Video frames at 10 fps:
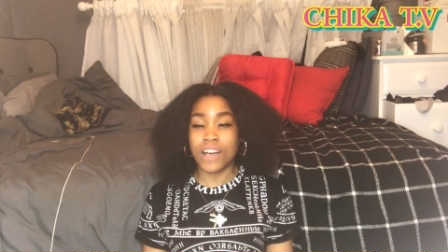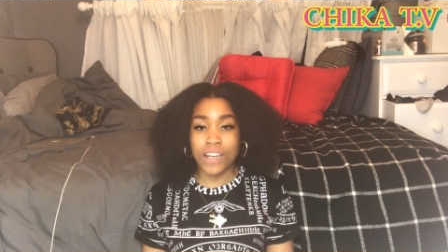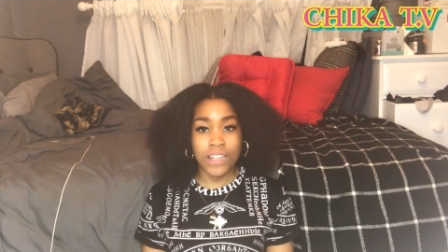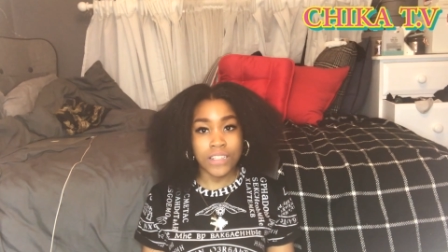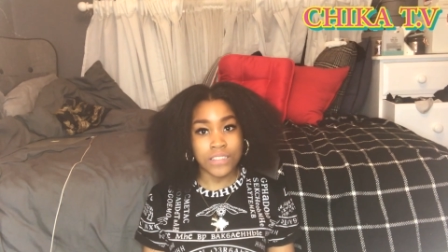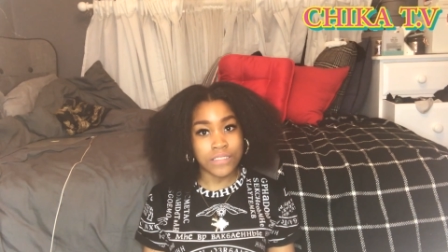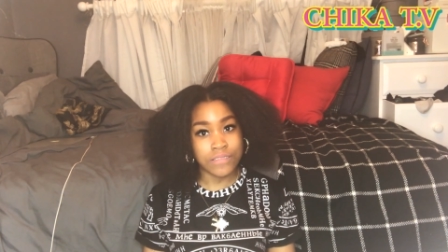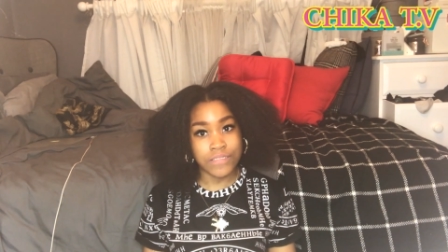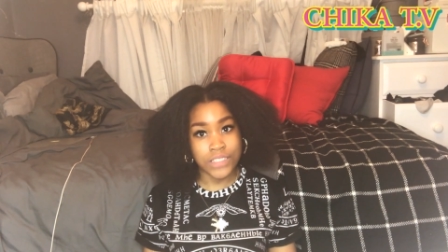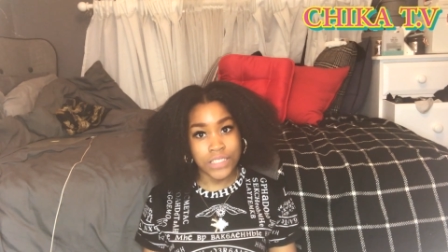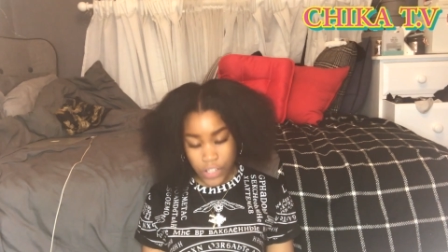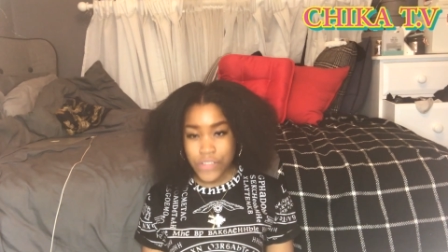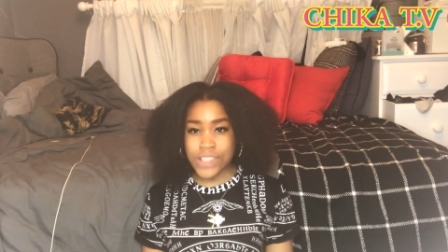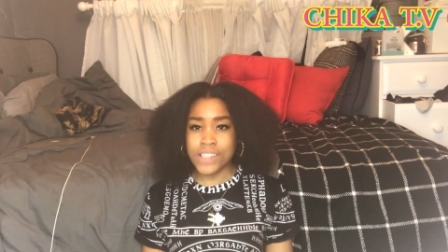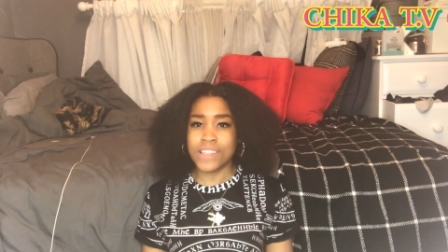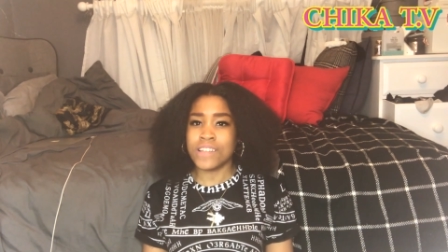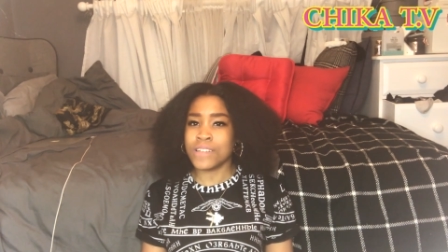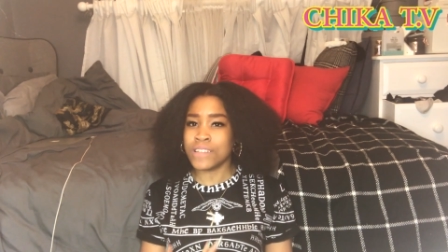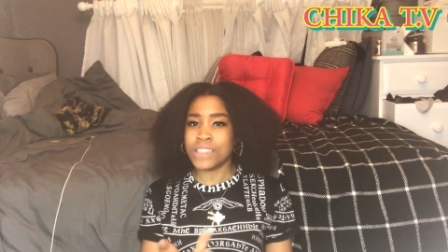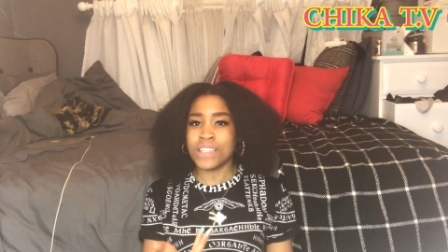I obviously, the,
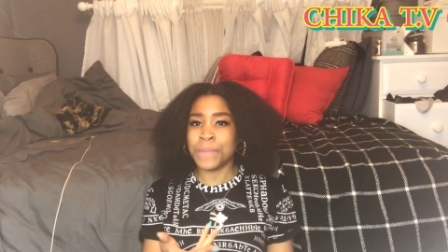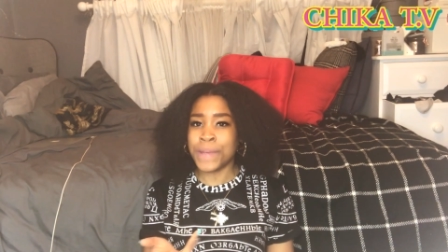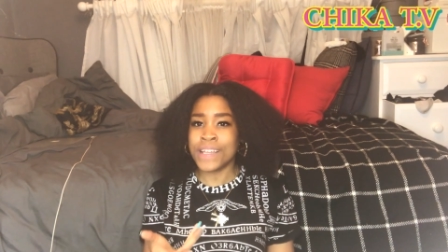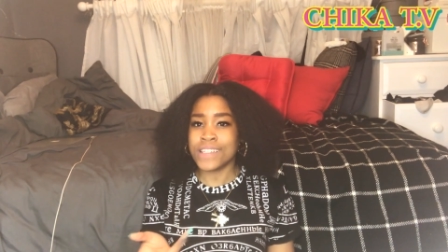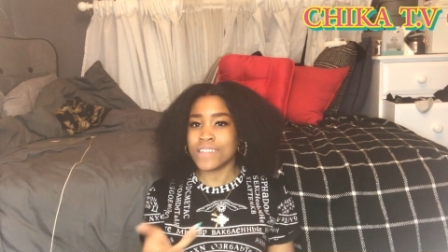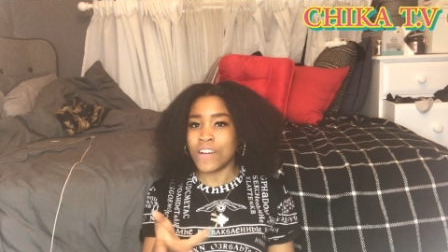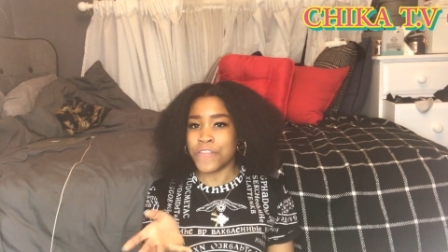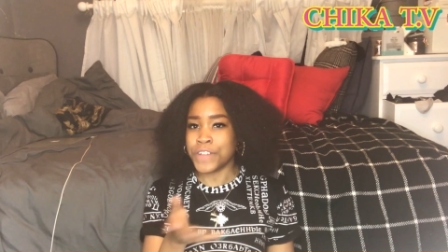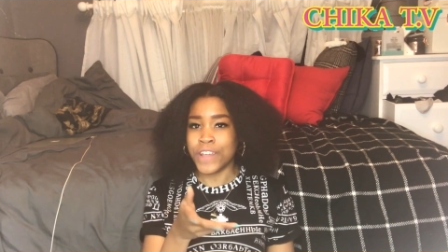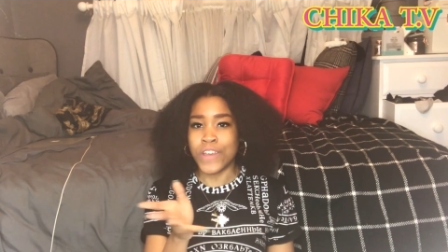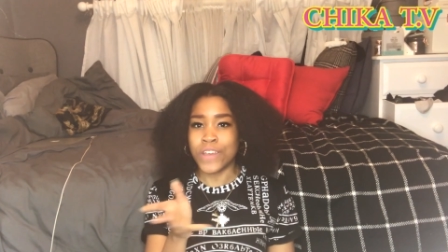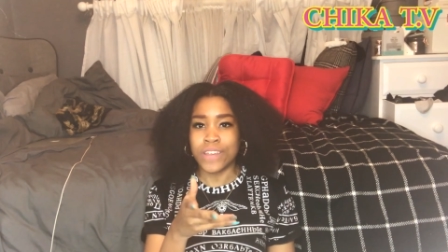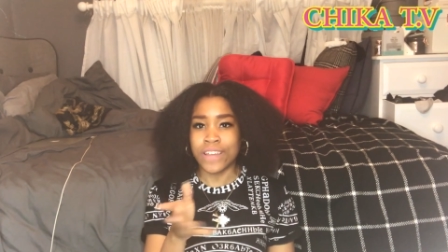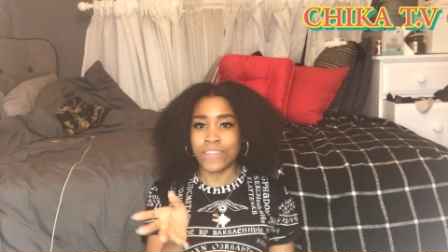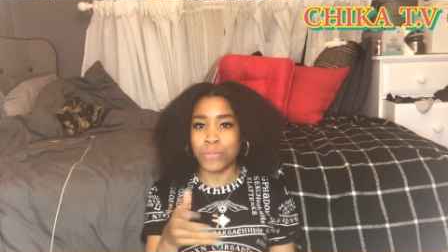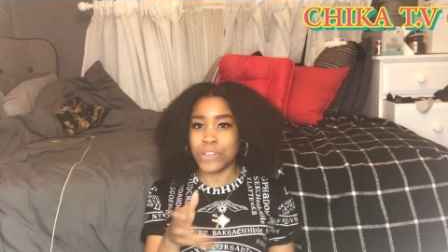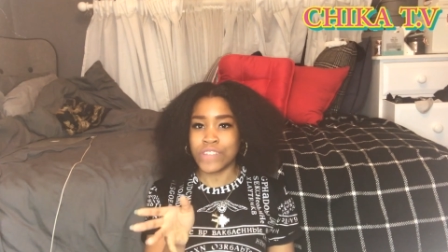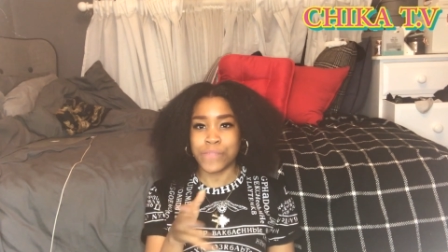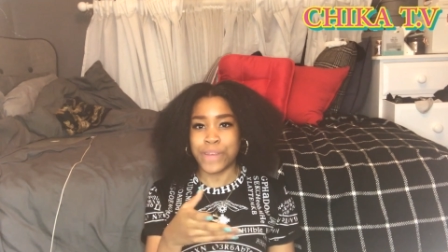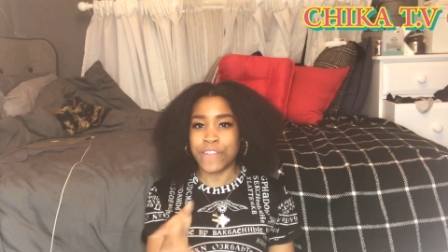the main stuff, you know, you have to be
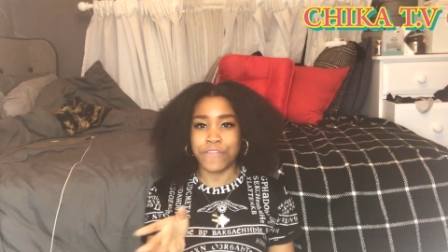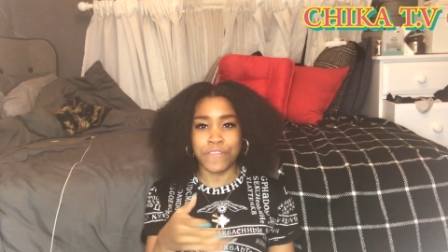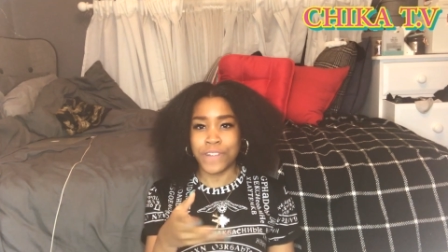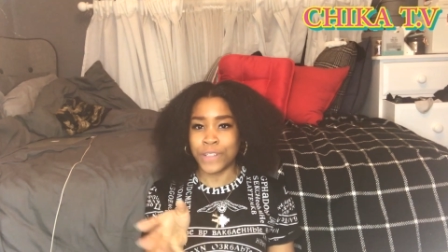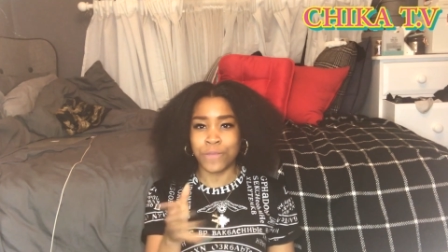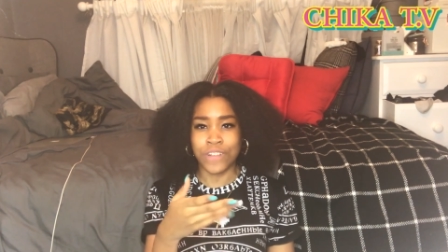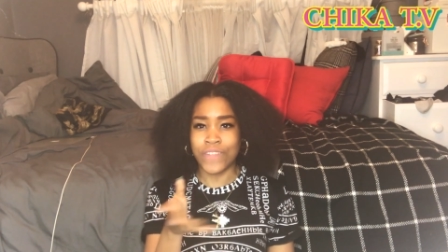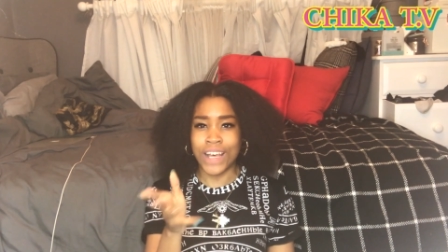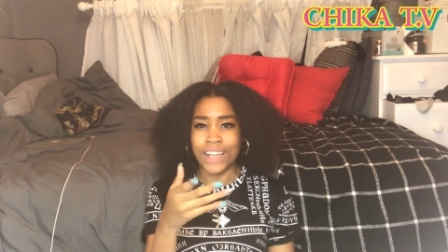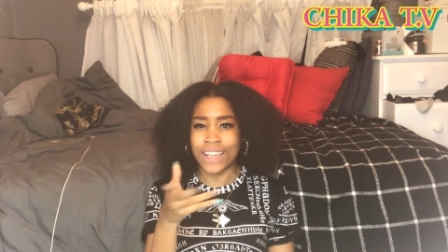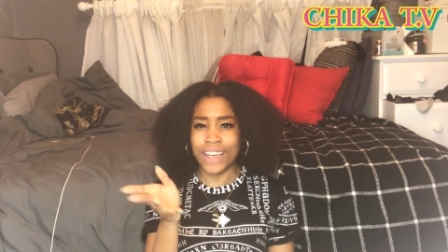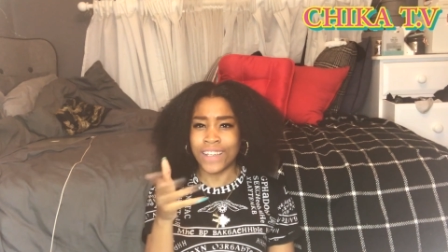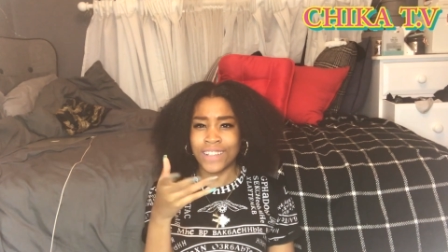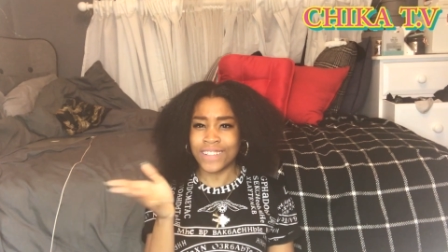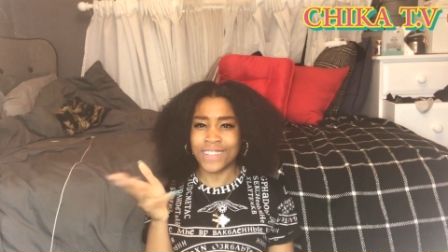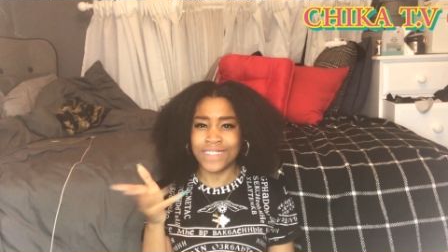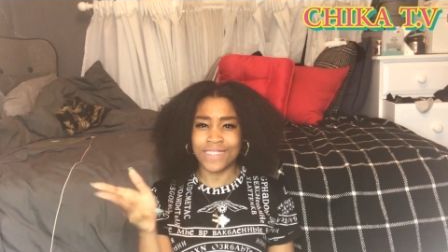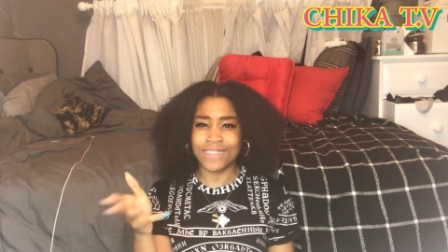respectful and all of that, like,